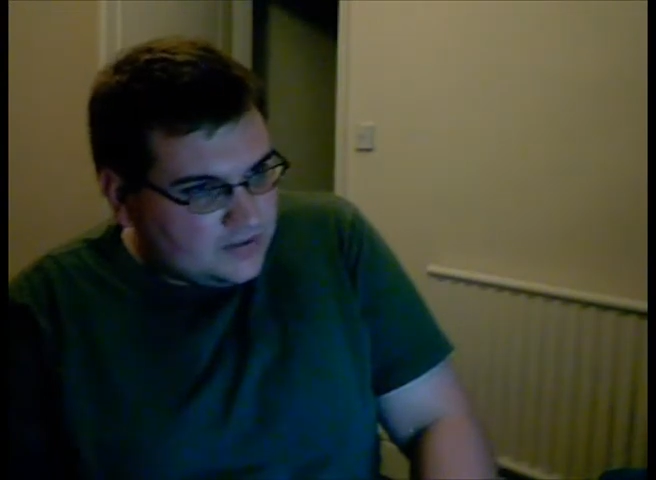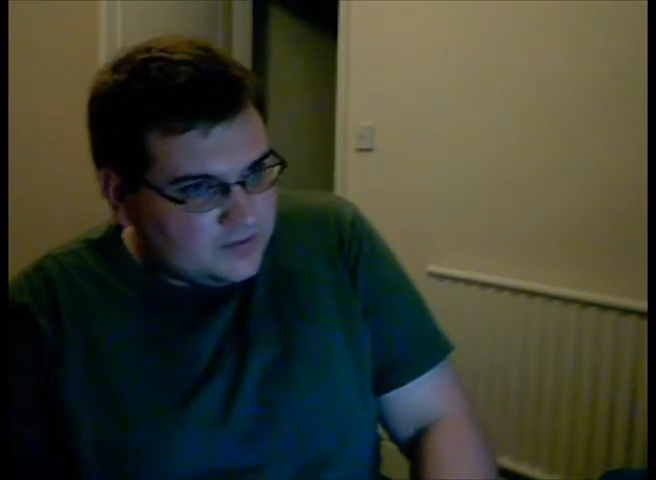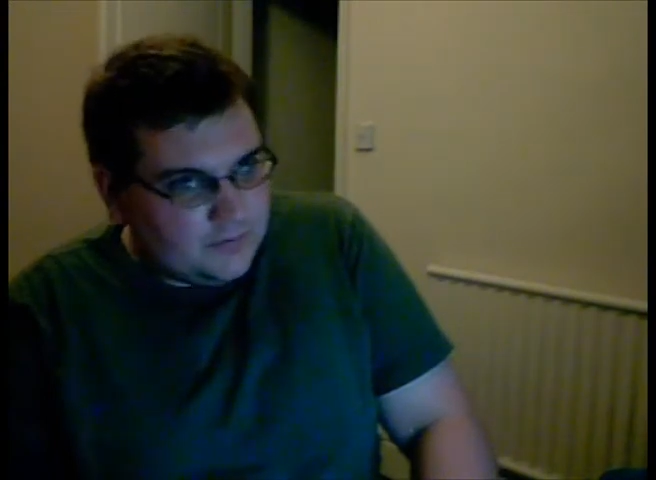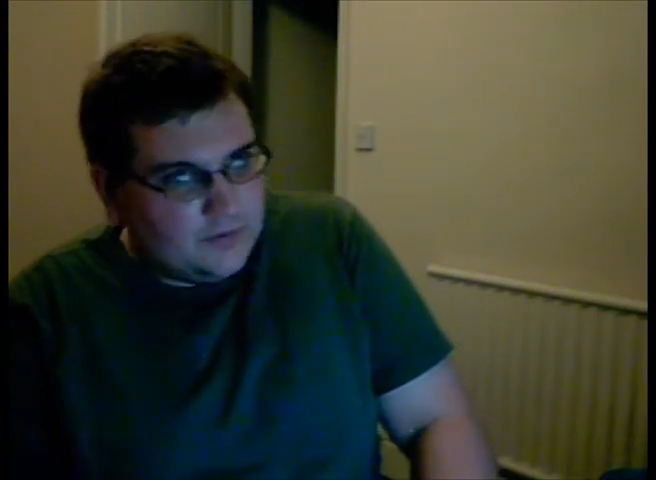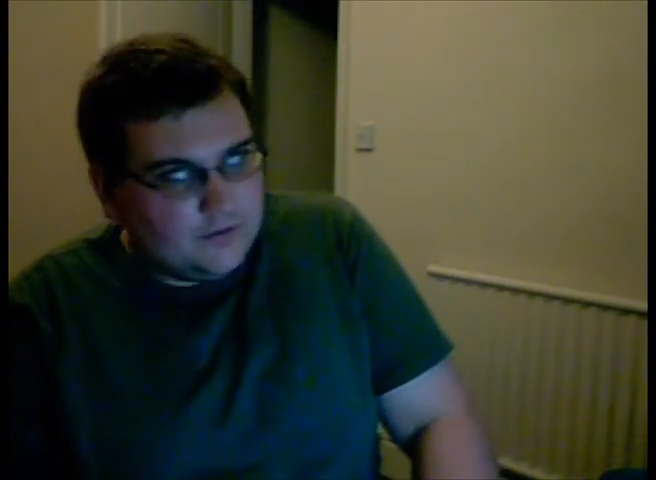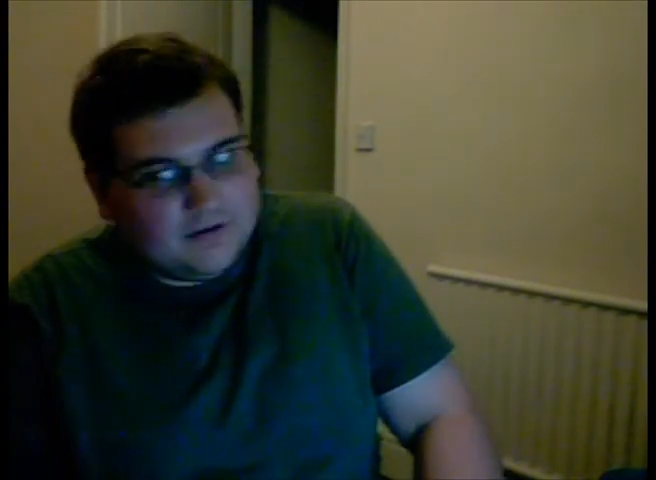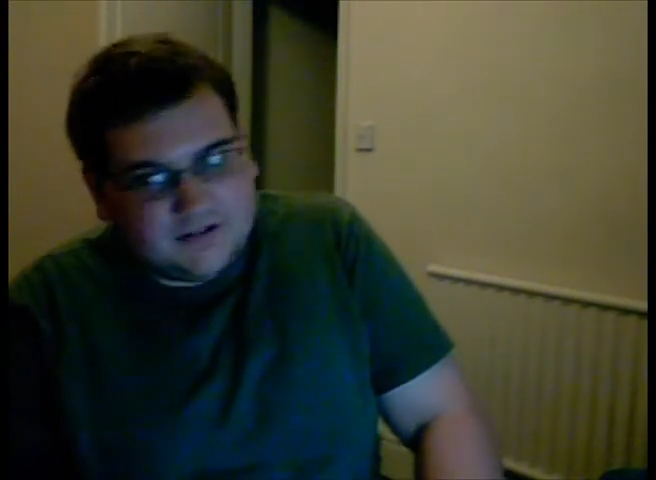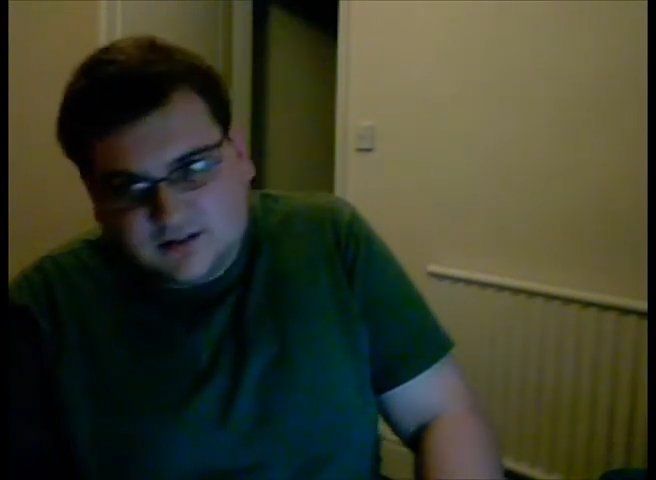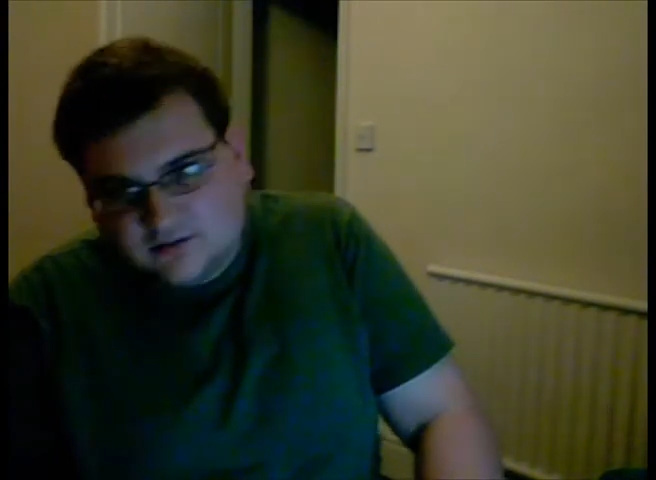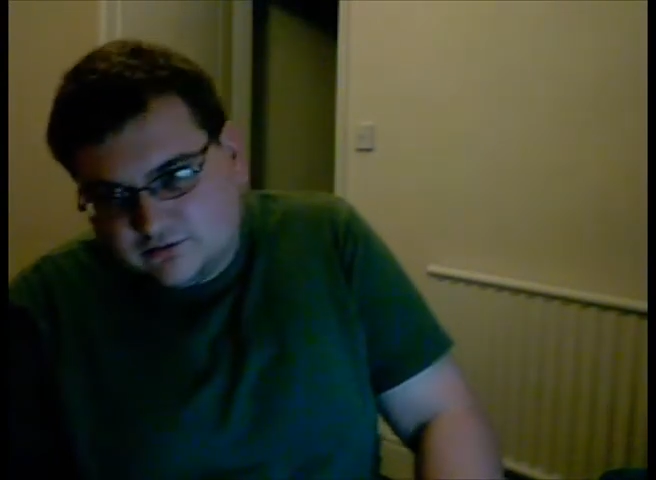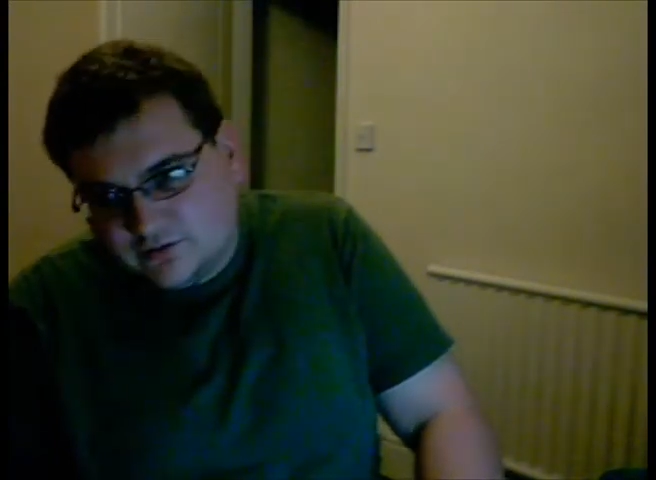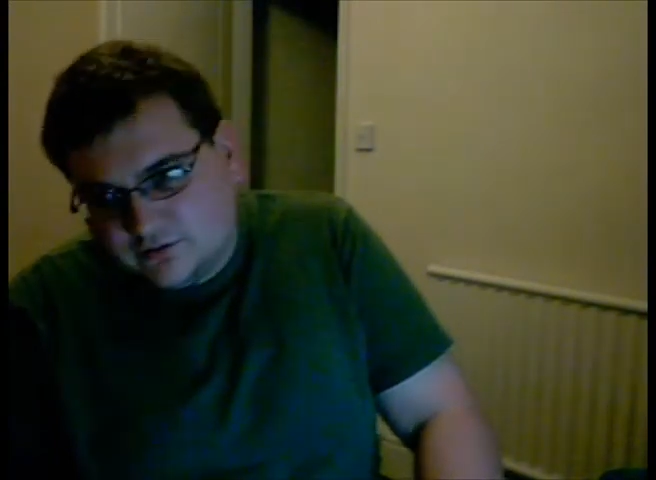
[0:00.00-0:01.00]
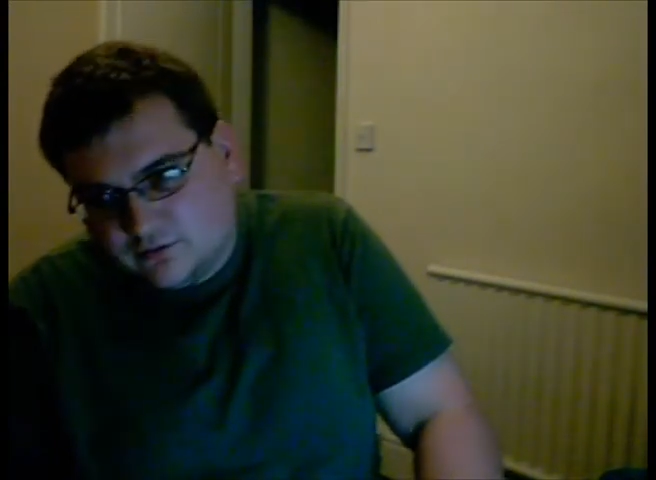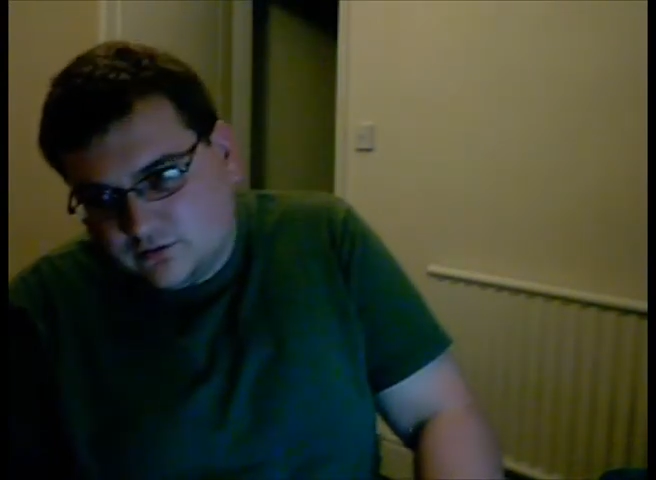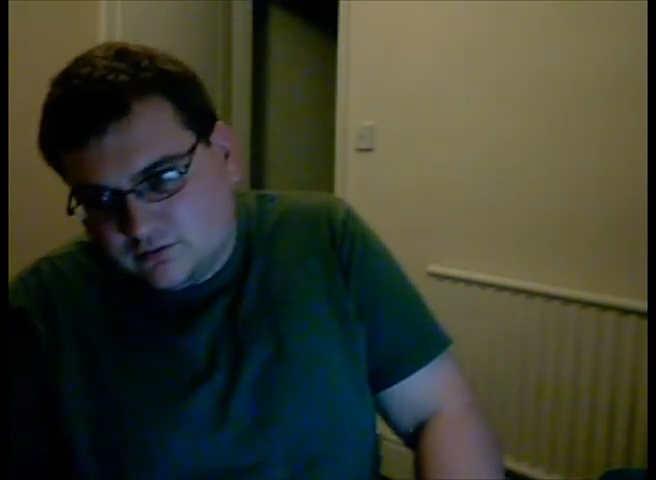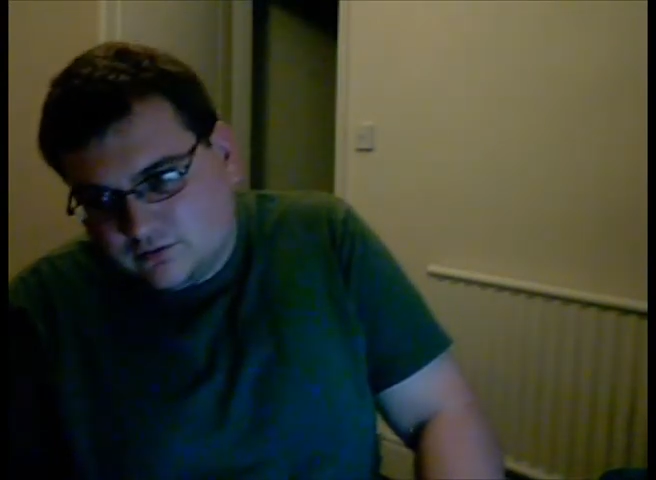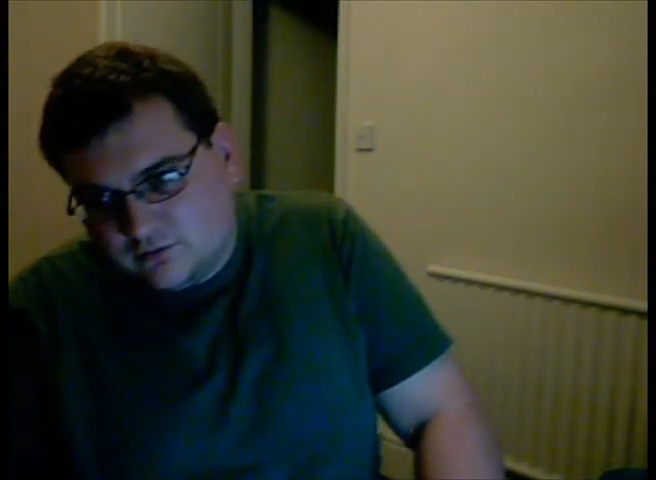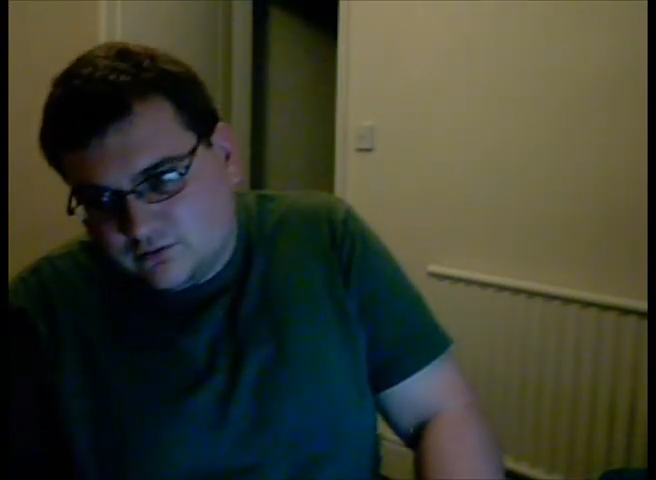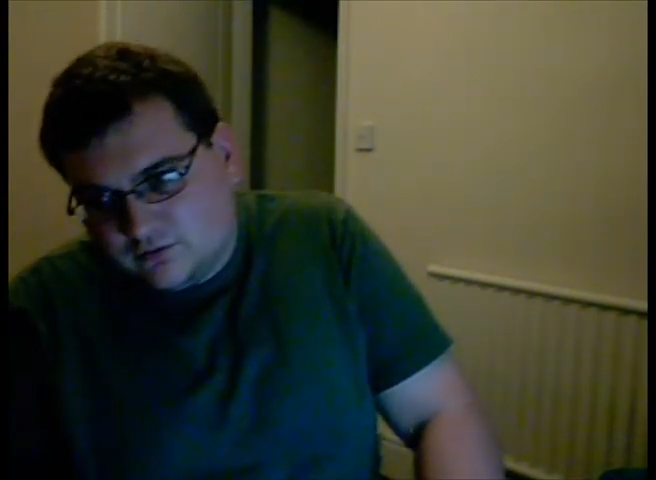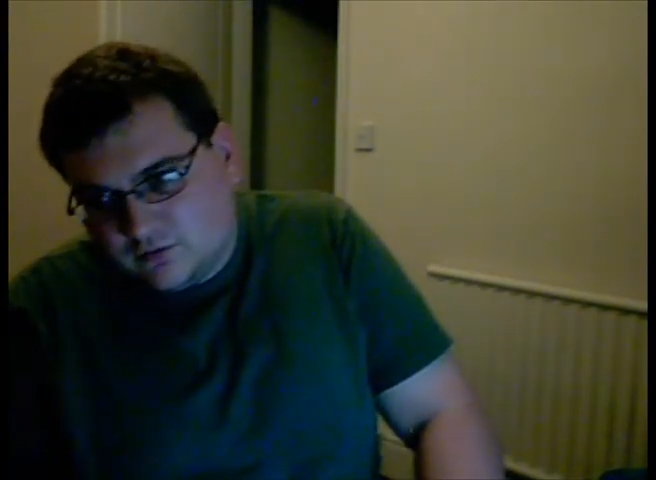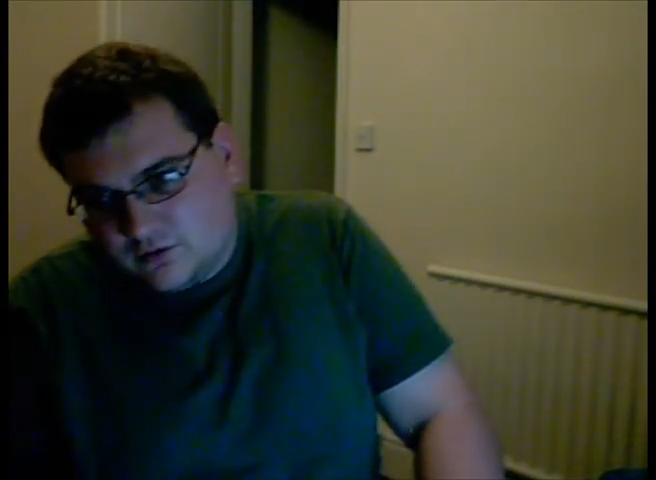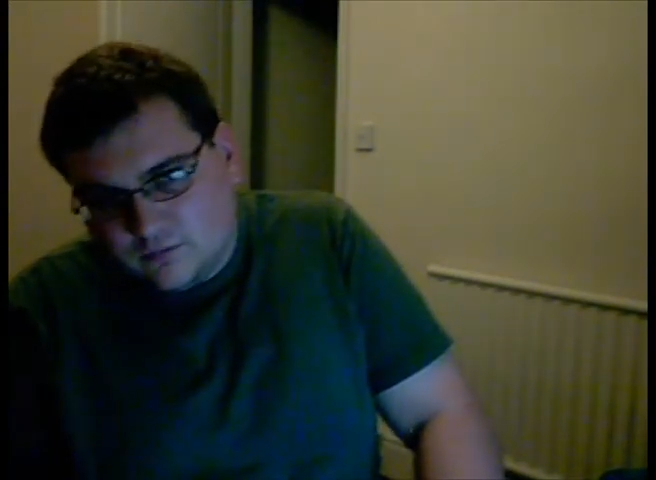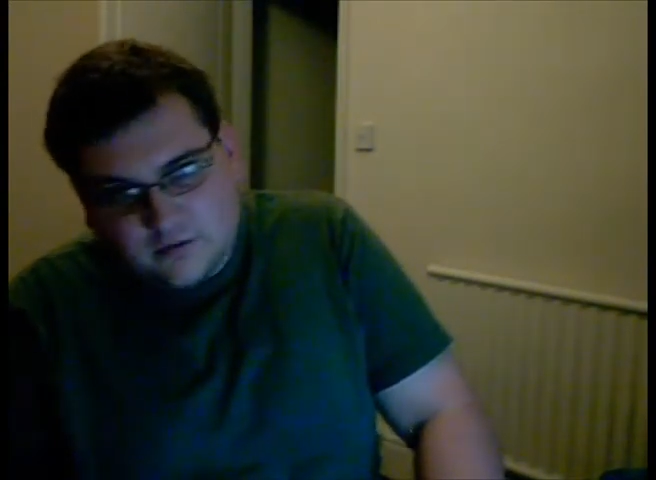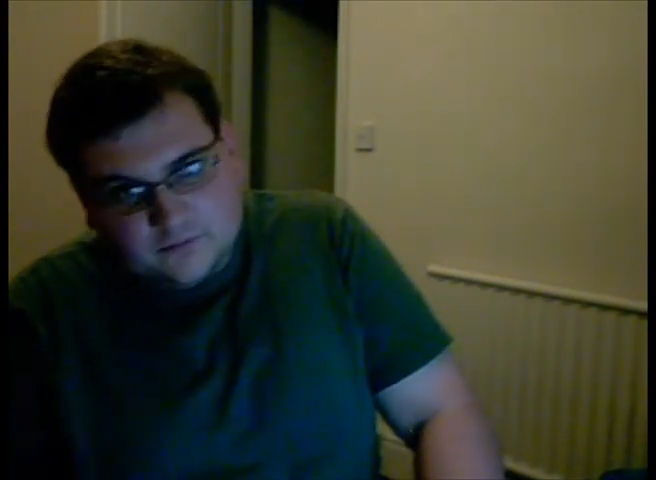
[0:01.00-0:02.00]

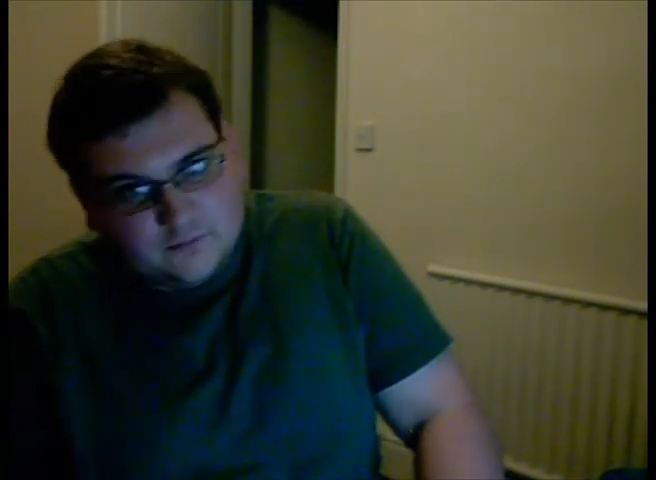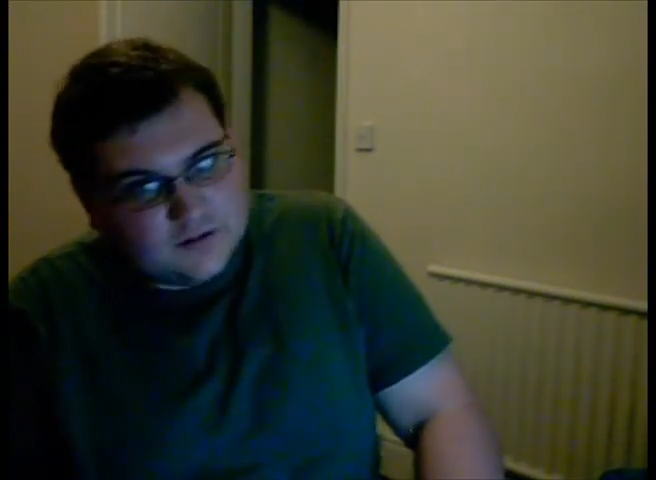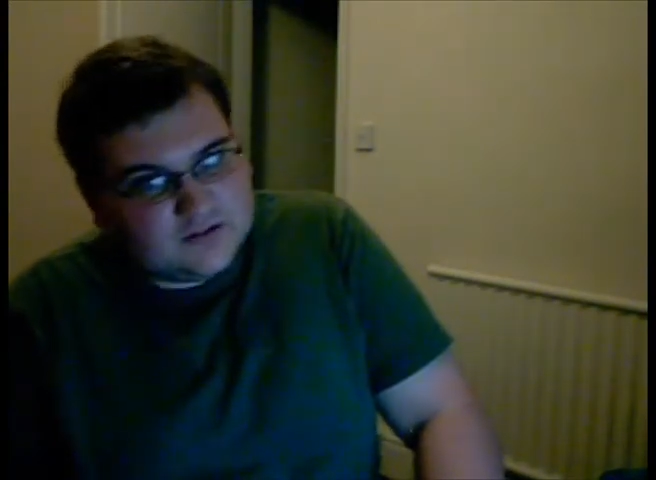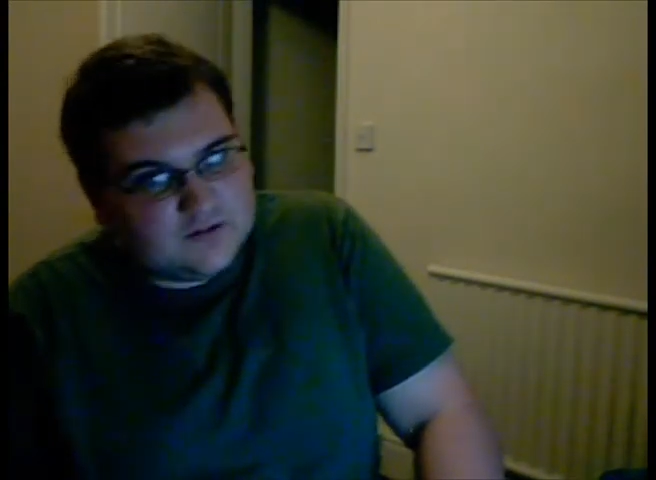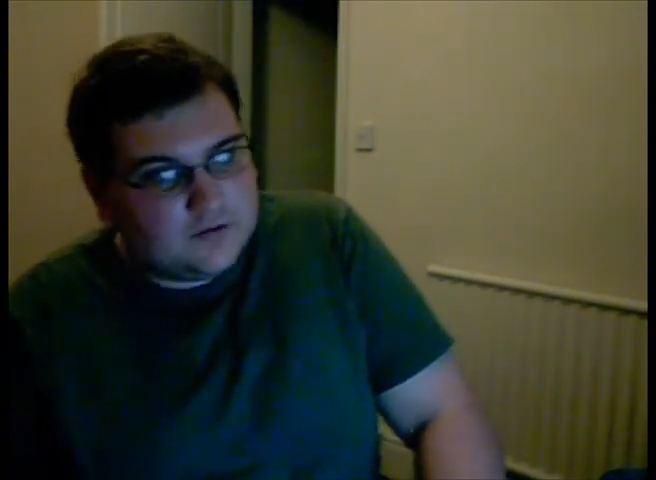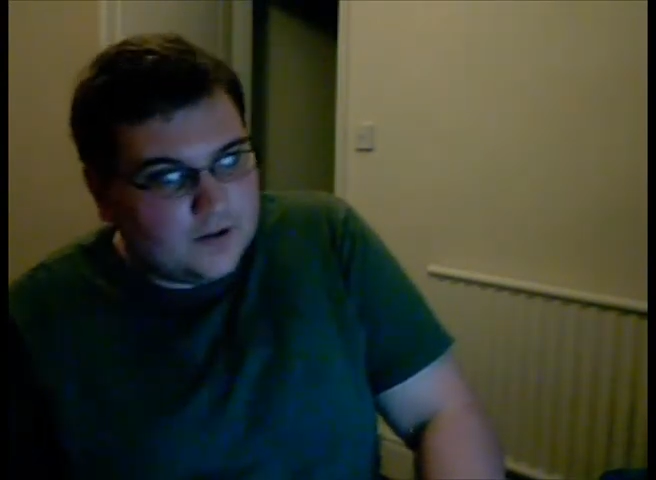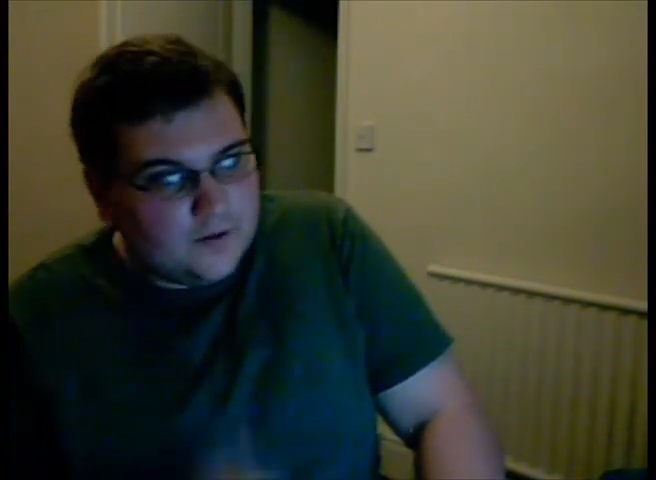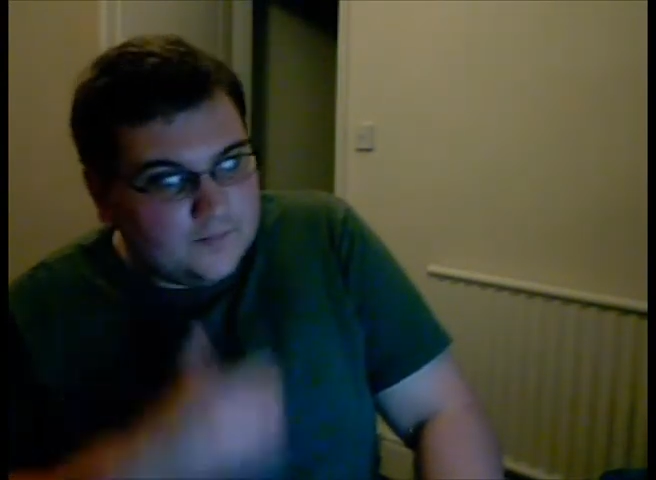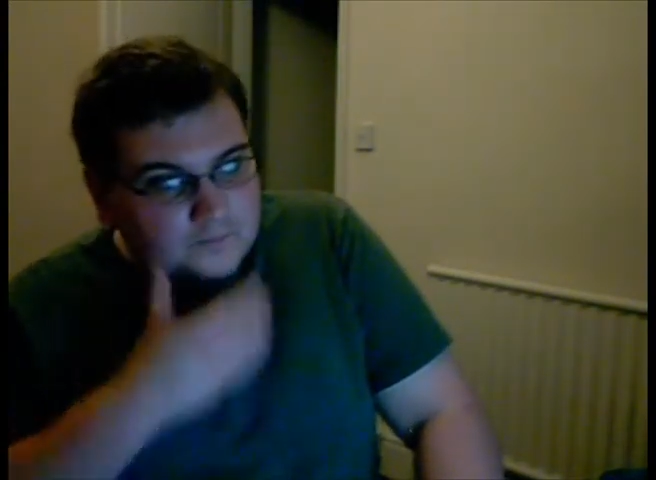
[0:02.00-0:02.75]
pureracingfuel.wordpress.com.